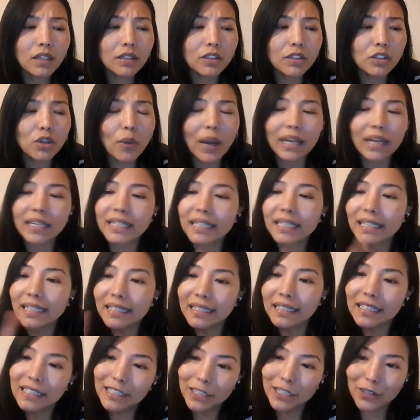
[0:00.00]
So I
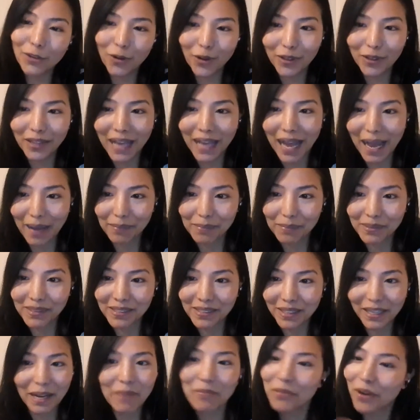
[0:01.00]
deleted all the apps,
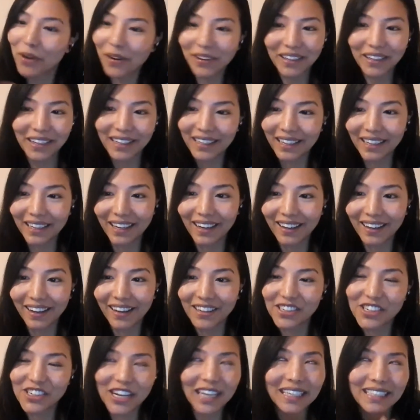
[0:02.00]
and I'm not kidding,
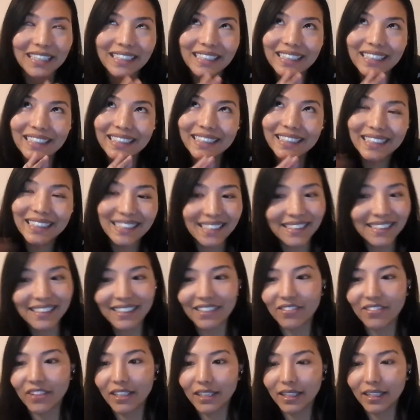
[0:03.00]
Akanksha. I deleted
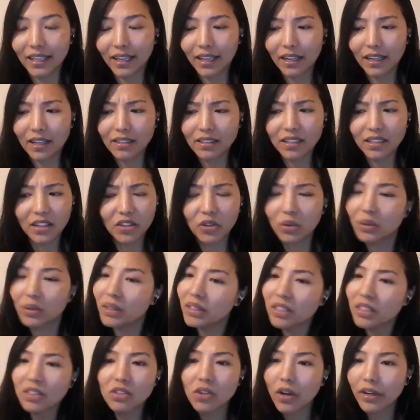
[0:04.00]
everything, and I was like, no,
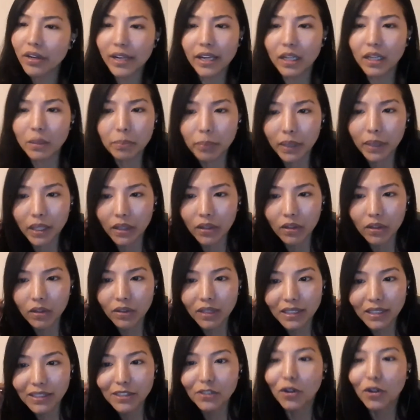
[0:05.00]
this is not helping.
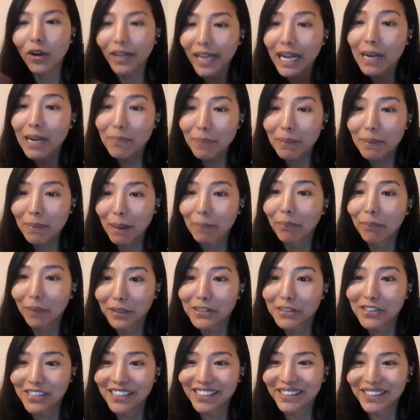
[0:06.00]
It's not helping my
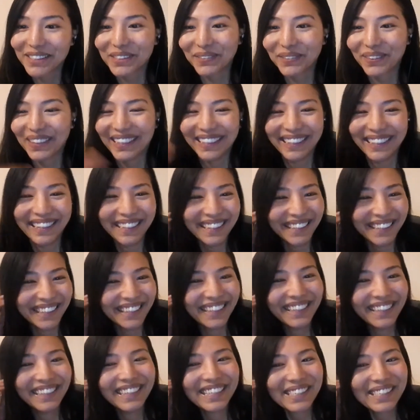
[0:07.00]
budget as well.
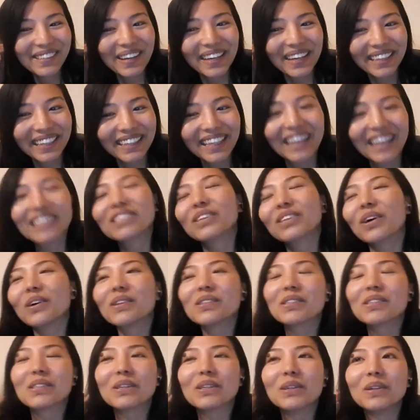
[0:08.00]
So I think that's
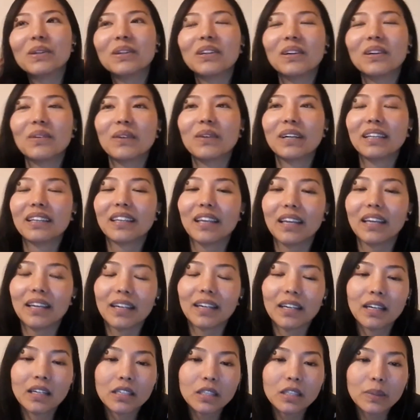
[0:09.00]
also one thing.